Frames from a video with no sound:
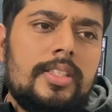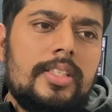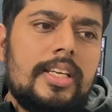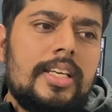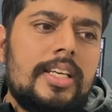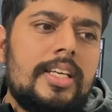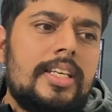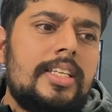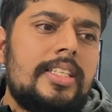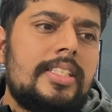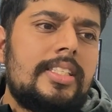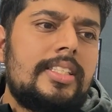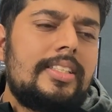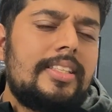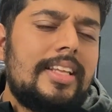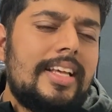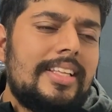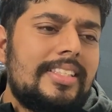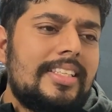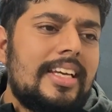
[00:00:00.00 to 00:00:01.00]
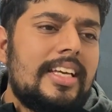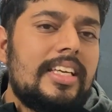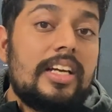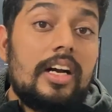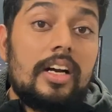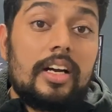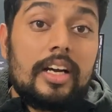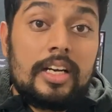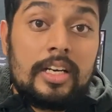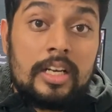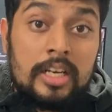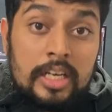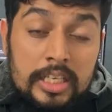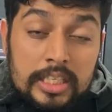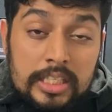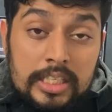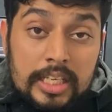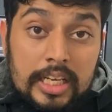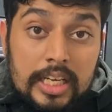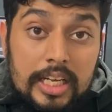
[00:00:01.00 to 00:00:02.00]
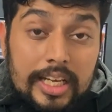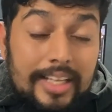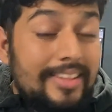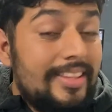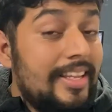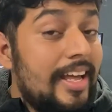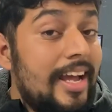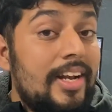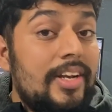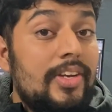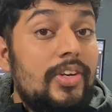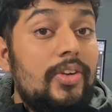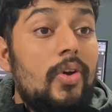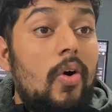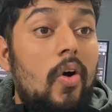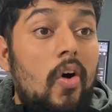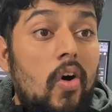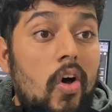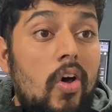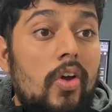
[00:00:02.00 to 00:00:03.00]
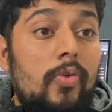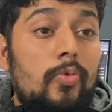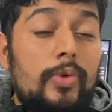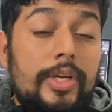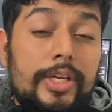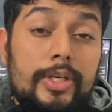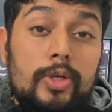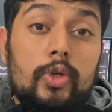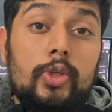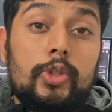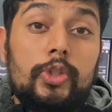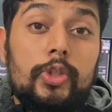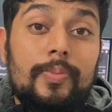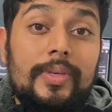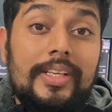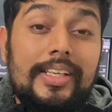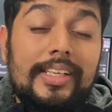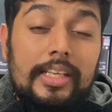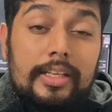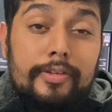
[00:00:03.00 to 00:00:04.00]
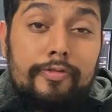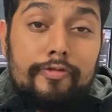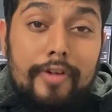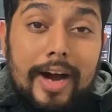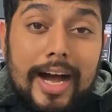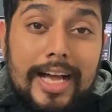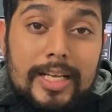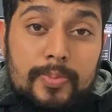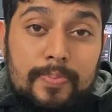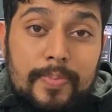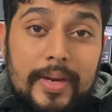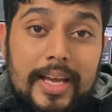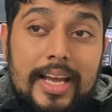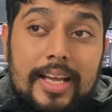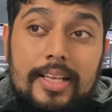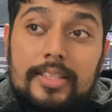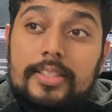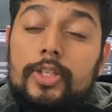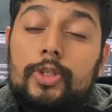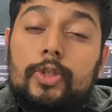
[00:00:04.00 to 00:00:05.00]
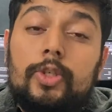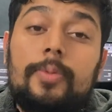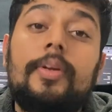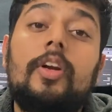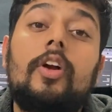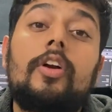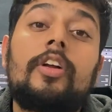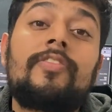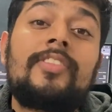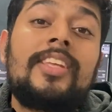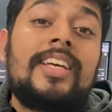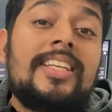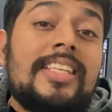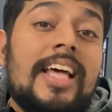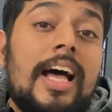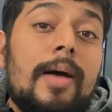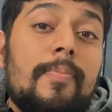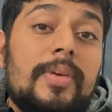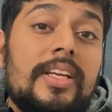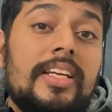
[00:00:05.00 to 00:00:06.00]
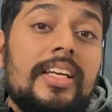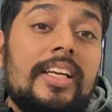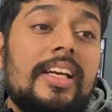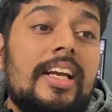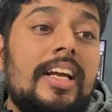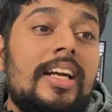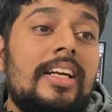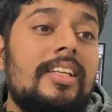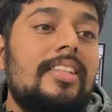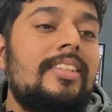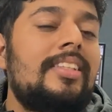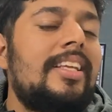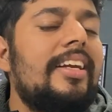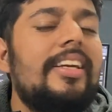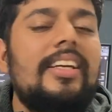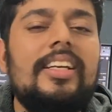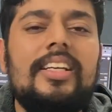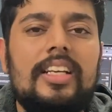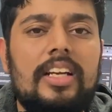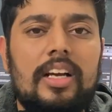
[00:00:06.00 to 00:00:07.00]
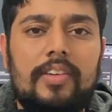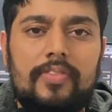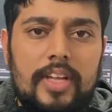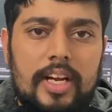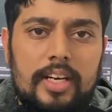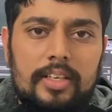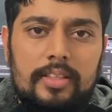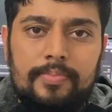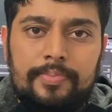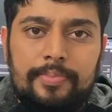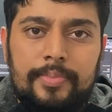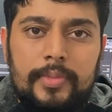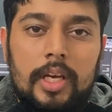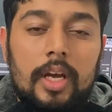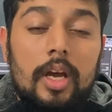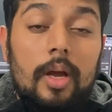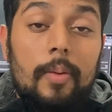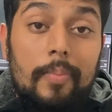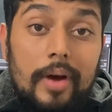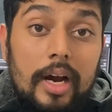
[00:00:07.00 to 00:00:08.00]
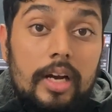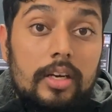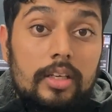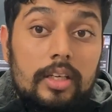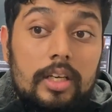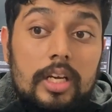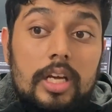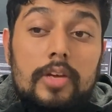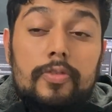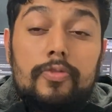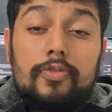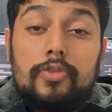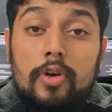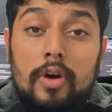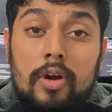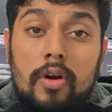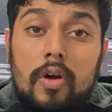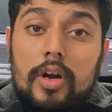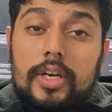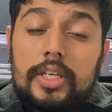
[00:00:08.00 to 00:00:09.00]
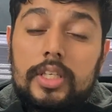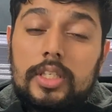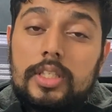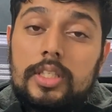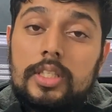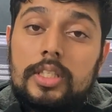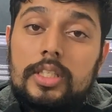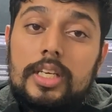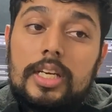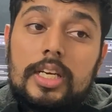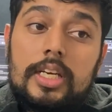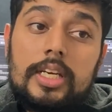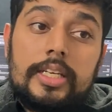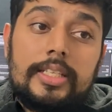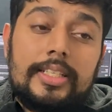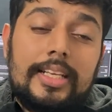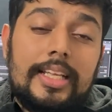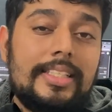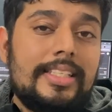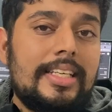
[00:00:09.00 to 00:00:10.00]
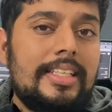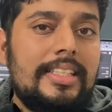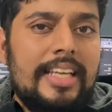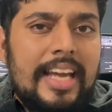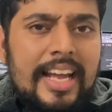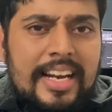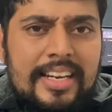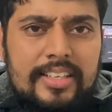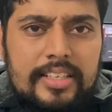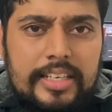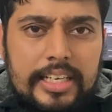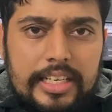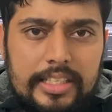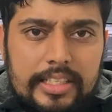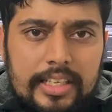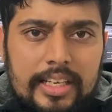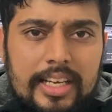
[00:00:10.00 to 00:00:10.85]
is, let's say, young adults, then your video should be really fast paced, there should be a lot of things happening in it, they really love that. But if your audience is, let's say, the elderlies,